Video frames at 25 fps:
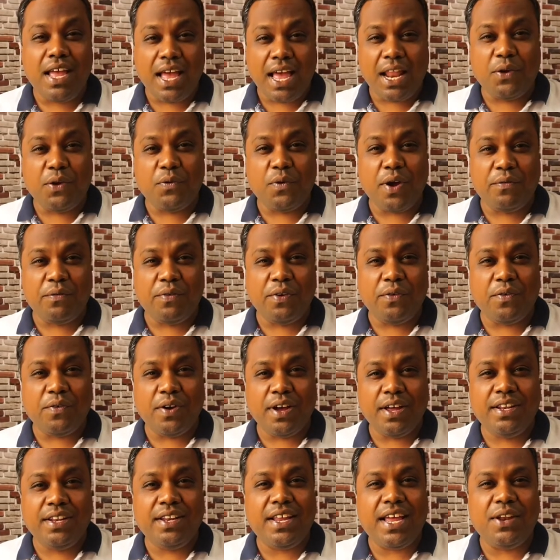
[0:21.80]
Hello
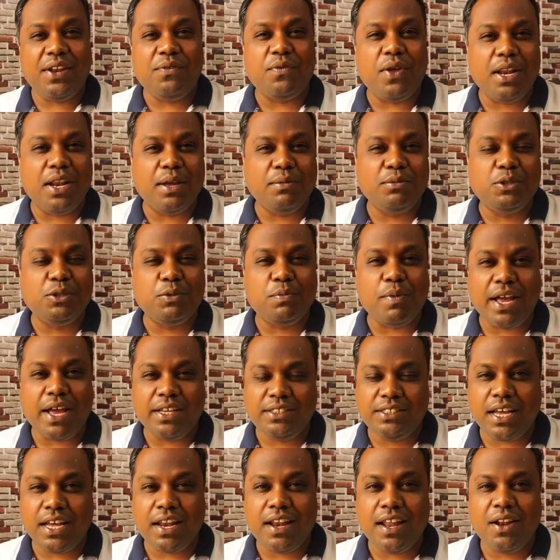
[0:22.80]
everyone and welcome to my
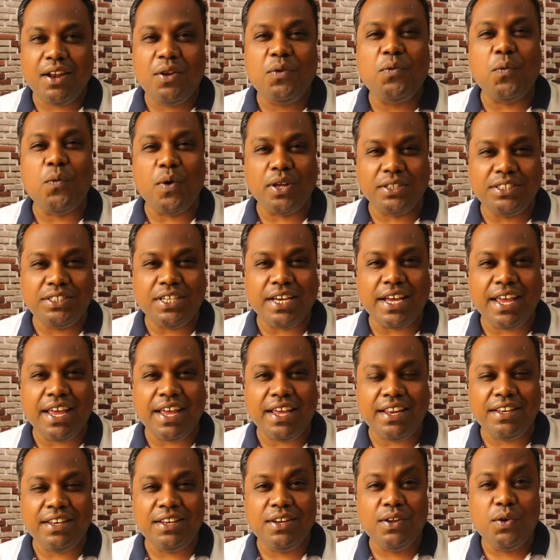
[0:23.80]
channel once
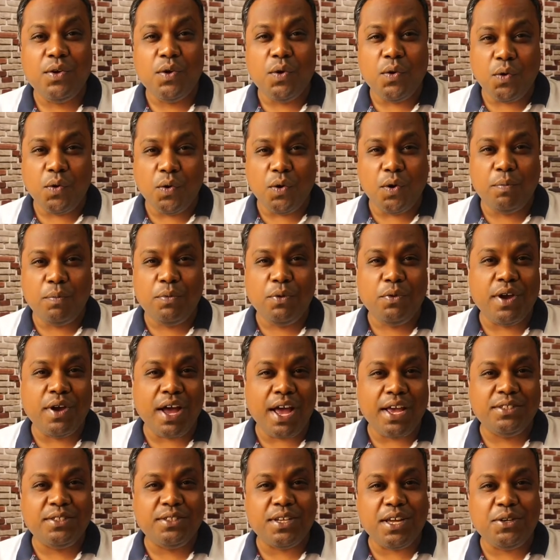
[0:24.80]
again. Hope you
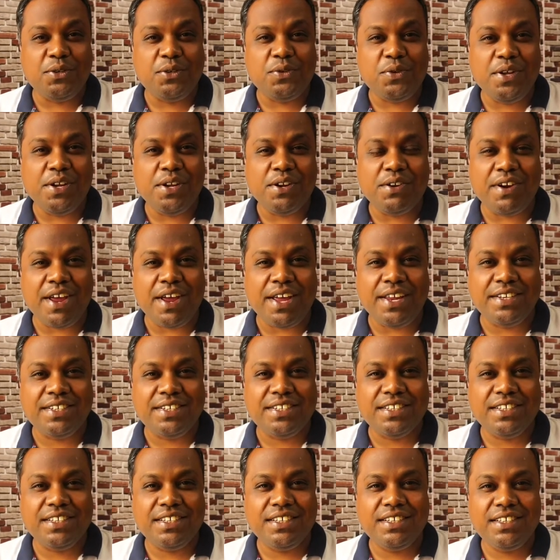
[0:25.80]
guys are doing
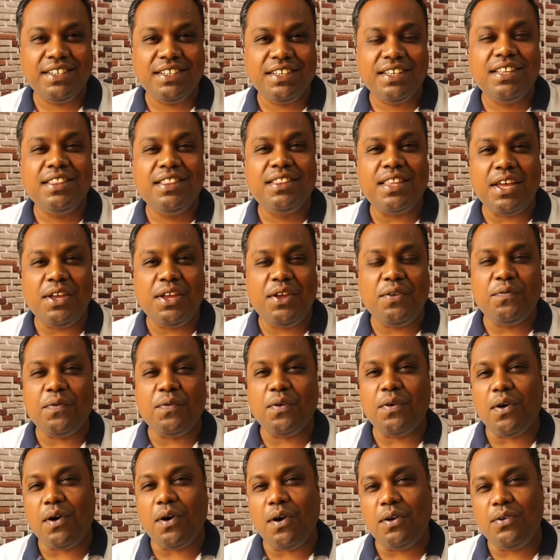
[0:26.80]
great. Thank you
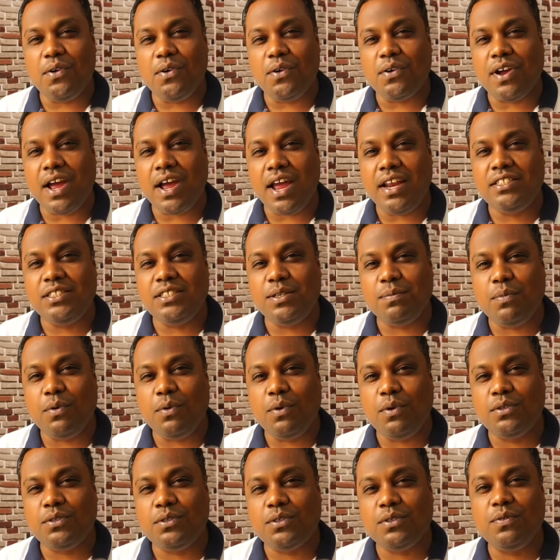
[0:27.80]
for all your kind
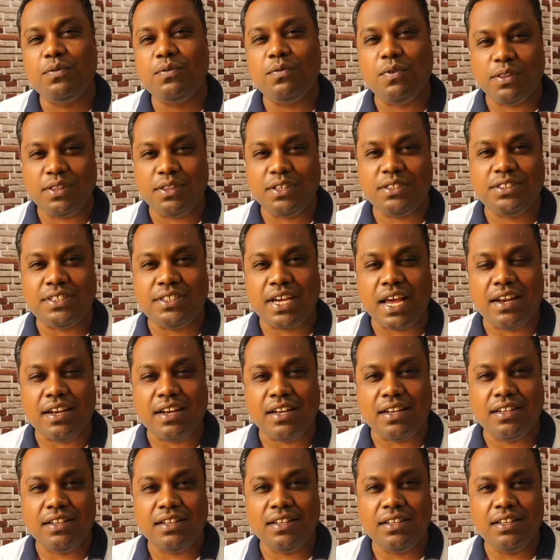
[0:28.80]
support for this
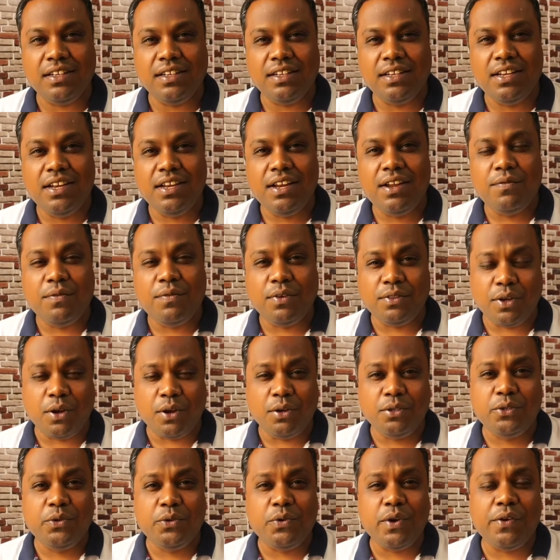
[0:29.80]
channel. For
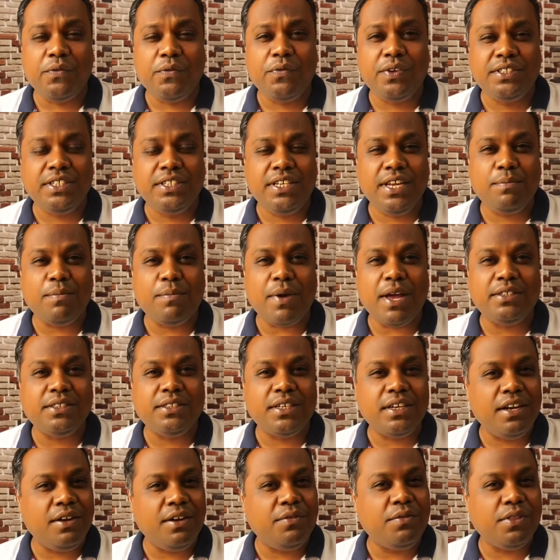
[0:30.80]
those who are visiting my
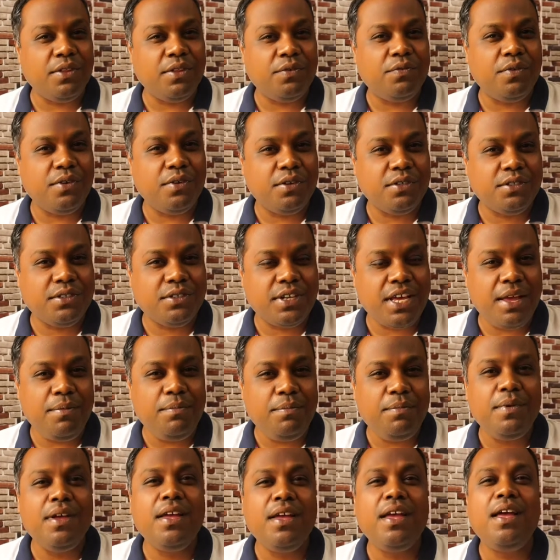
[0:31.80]
channel for the first
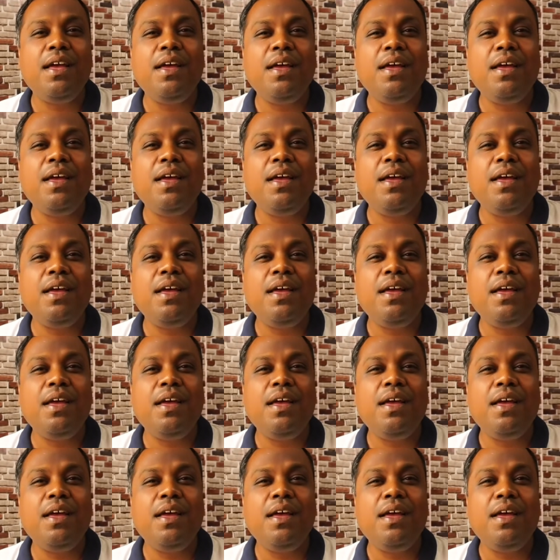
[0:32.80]
time,